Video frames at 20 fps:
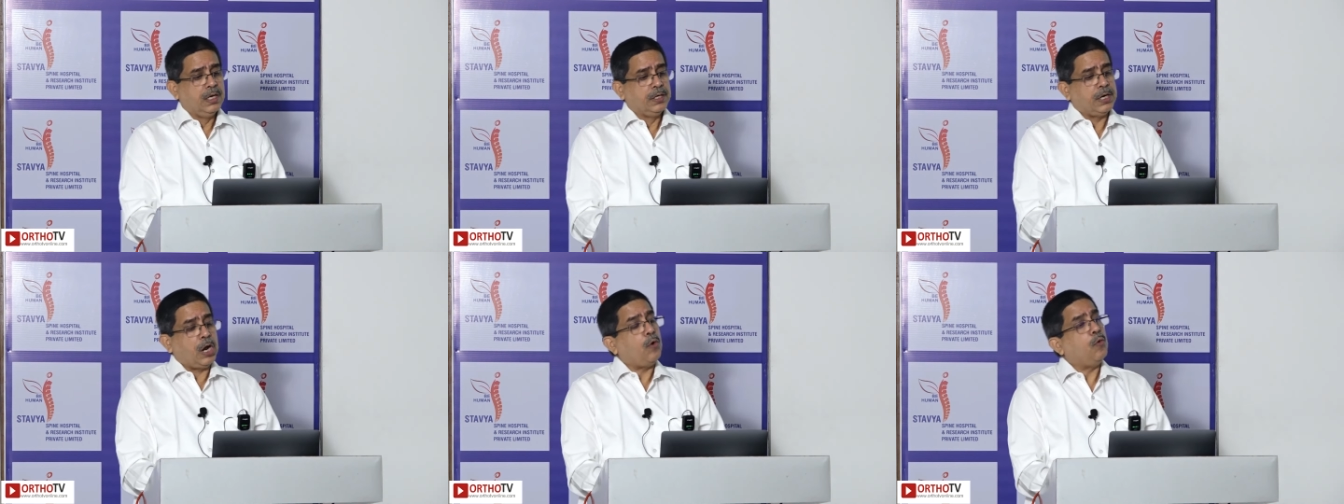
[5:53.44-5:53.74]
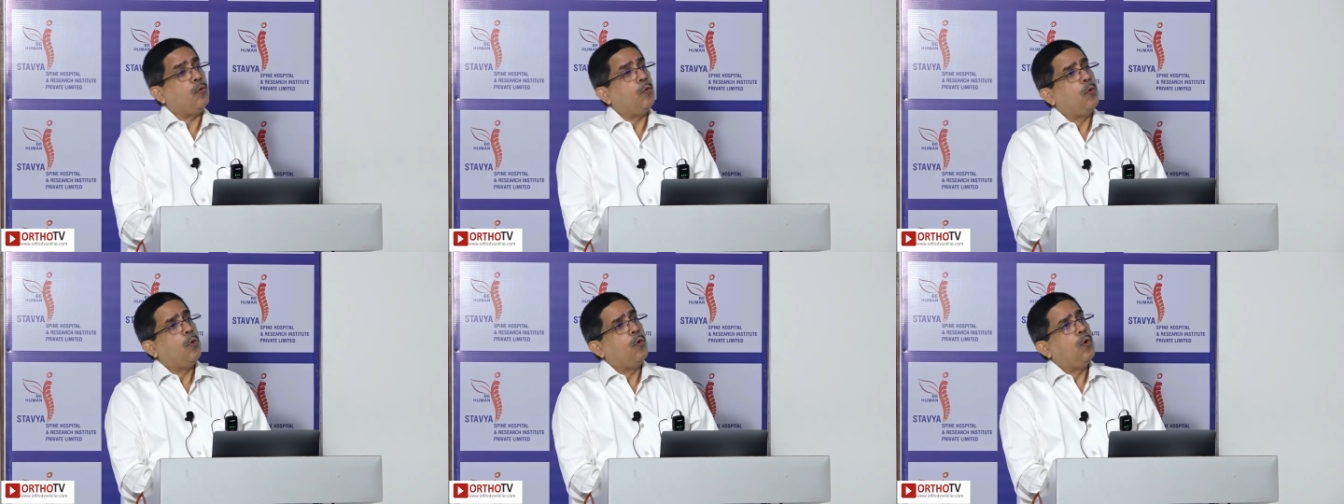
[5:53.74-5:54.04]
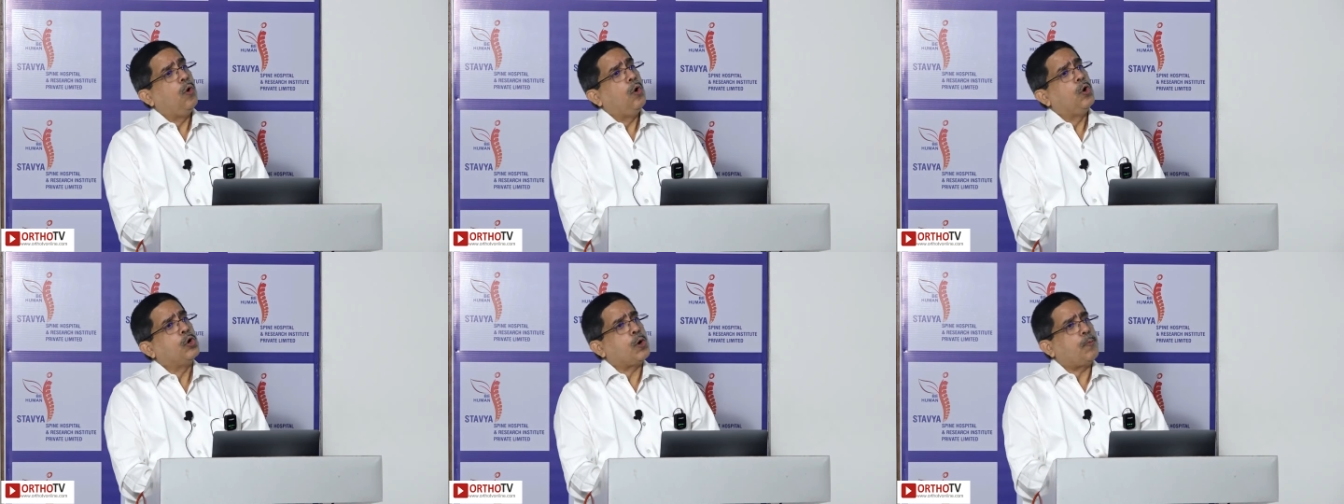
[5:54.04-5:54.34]
Now,
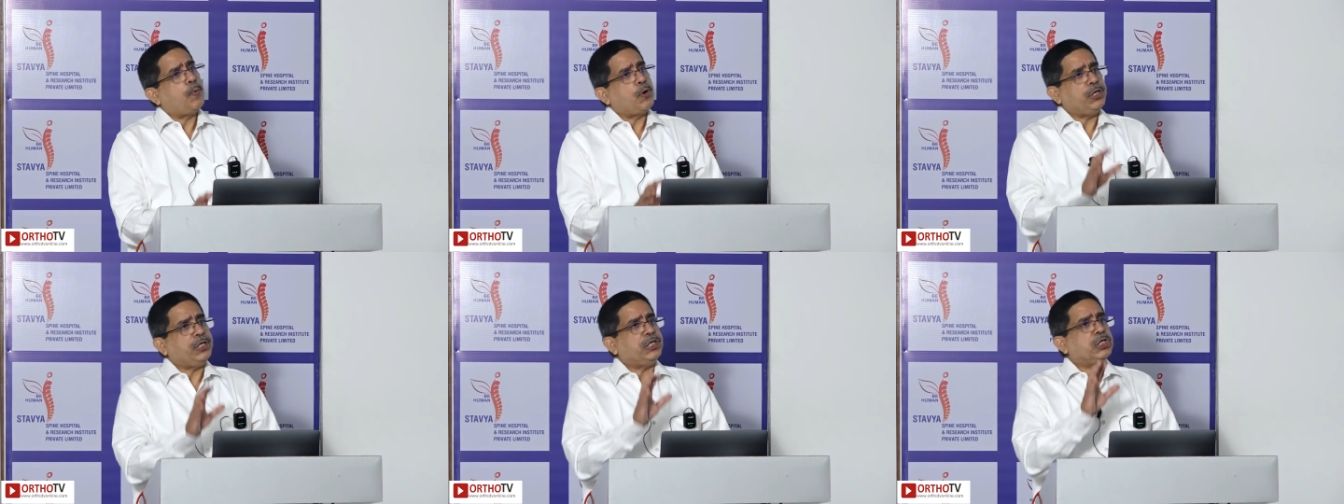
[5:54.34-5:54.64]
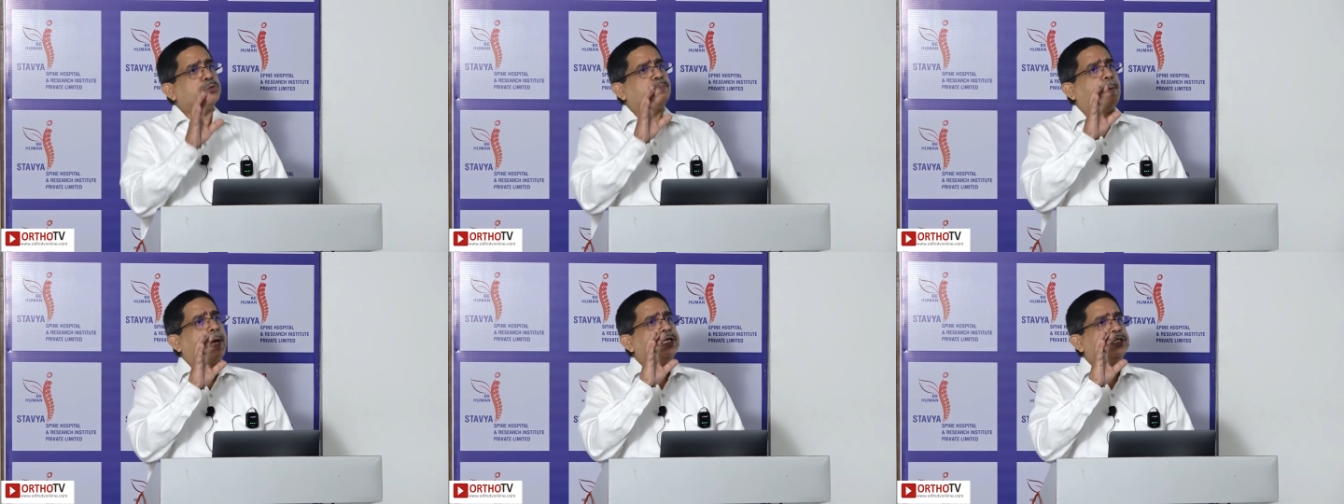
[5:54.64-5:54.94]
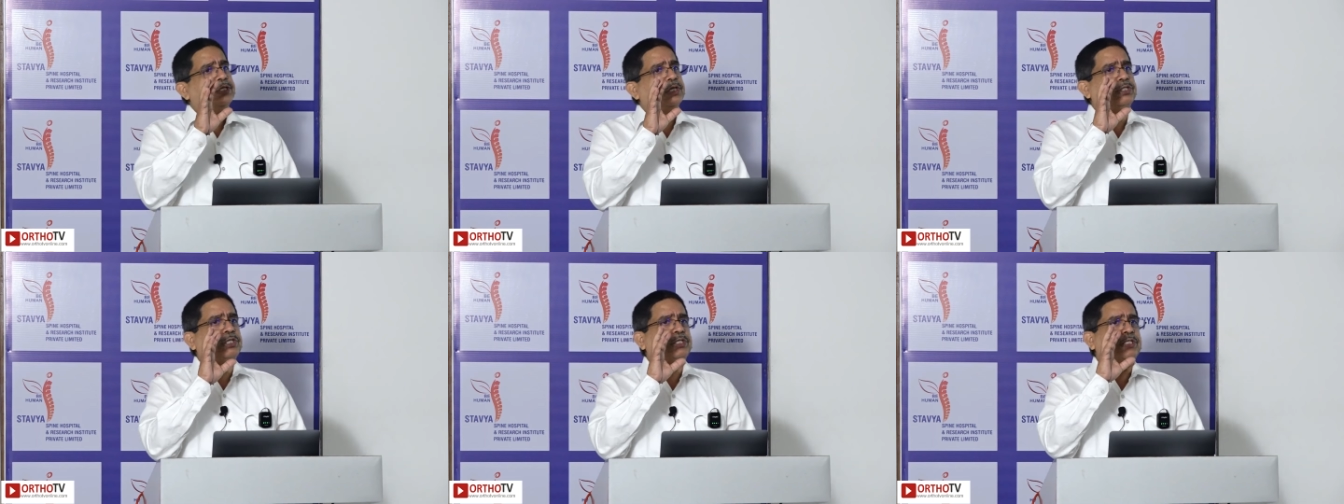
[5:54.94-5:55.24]
robotic
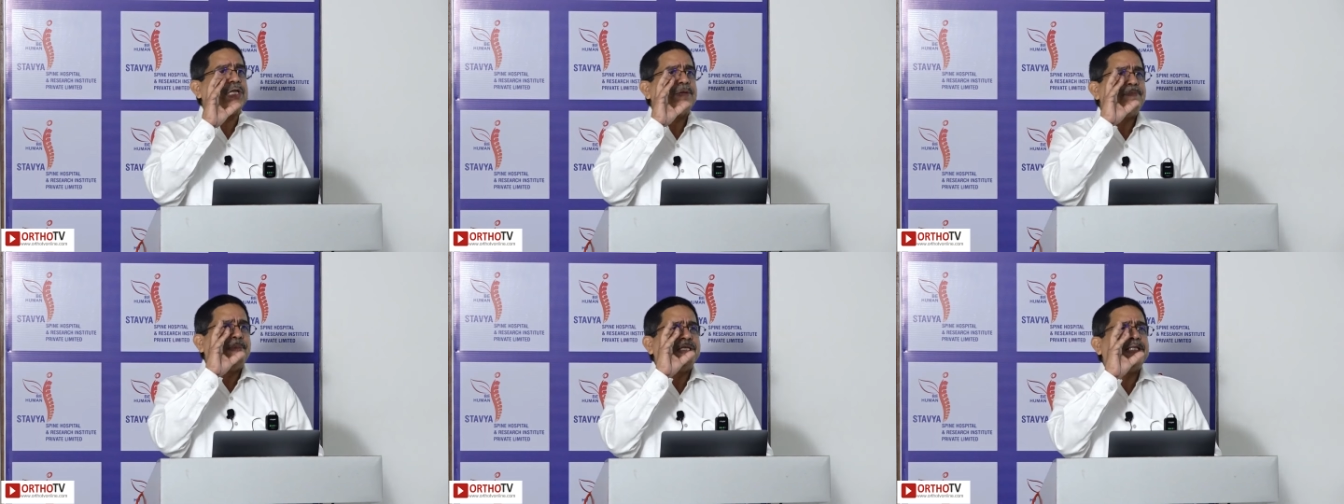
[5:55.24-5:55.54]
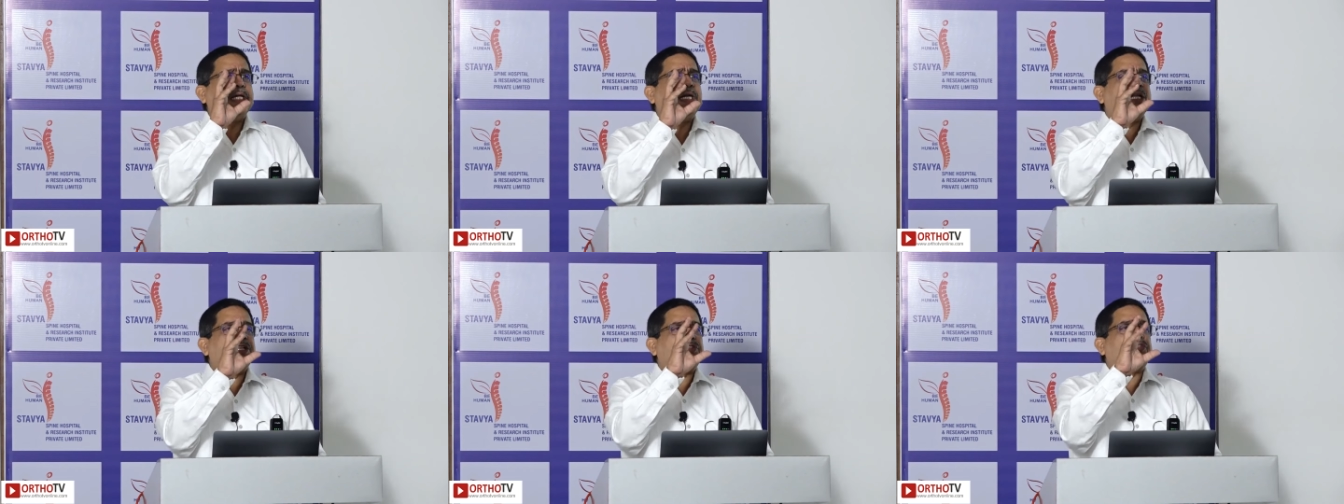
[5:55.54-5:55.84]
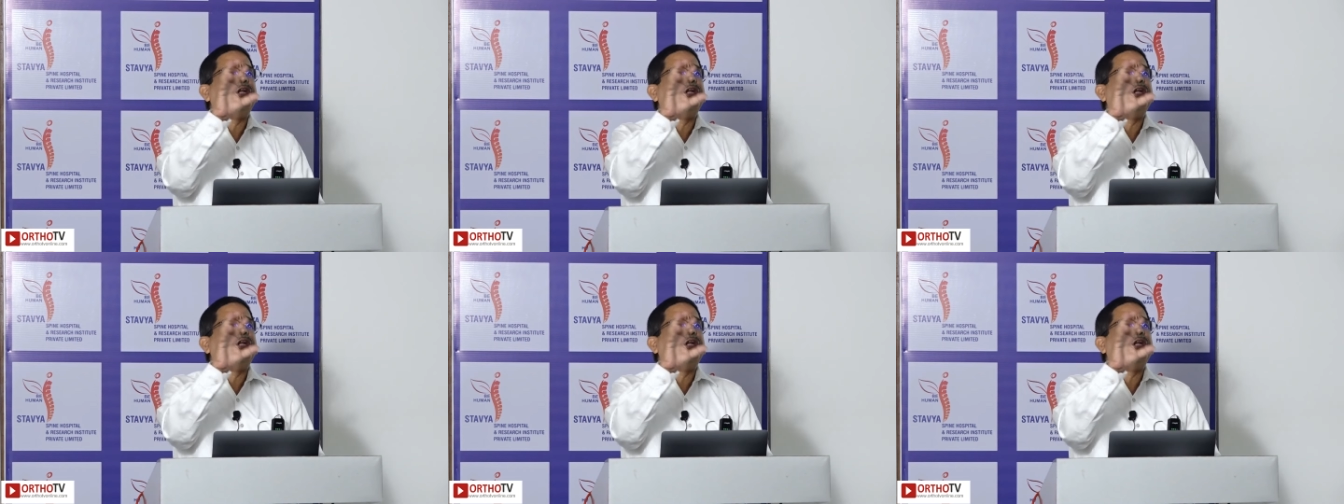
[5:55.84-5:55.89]
spine surgeries are basically